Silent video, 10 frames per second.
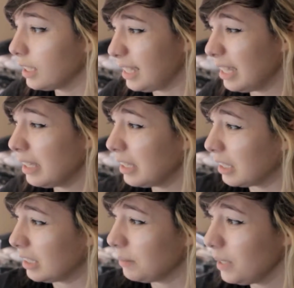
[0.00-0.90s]

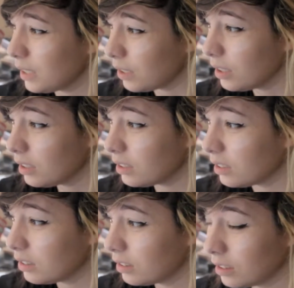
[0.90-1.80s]
Yeah, that'd be hard.
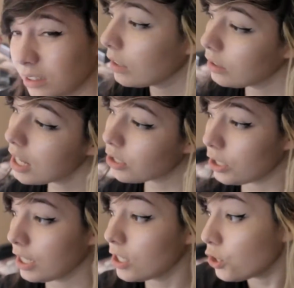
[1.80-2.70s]

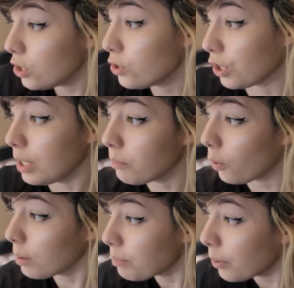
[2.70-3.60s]
Logic is usually
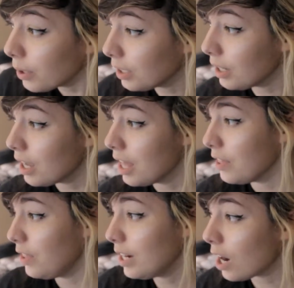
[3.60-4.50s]
more important
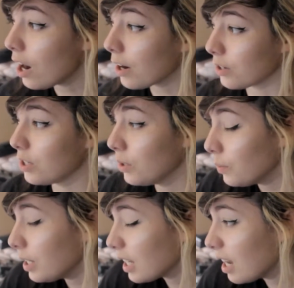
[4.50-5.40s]
than heart
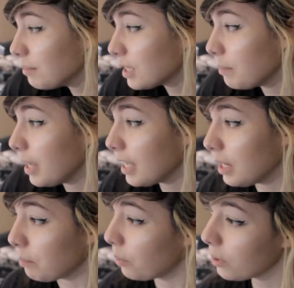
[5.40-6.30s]
when it comes to
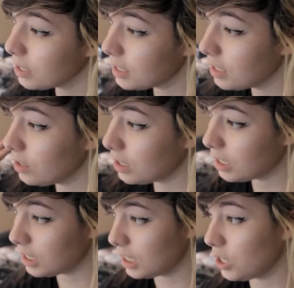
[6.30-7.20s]
making important
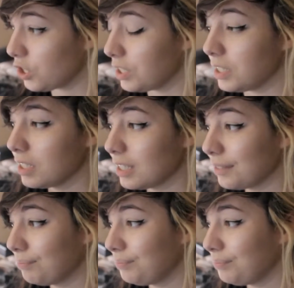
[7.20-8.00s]
decisions.